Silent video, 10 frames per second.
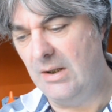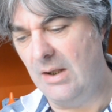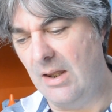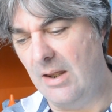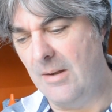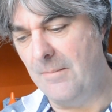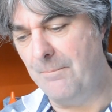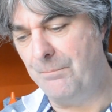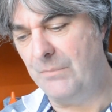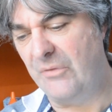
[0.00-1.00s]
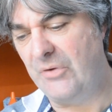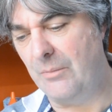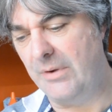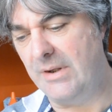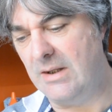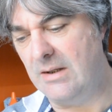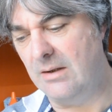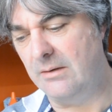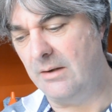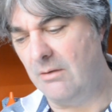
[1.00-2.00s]

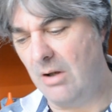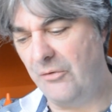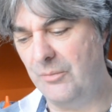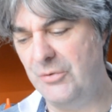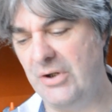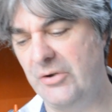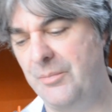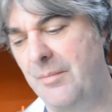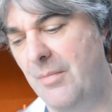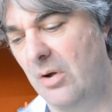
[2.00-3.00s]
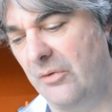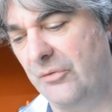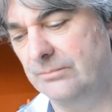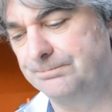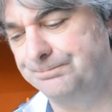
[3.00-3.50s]
there are some injector pin marks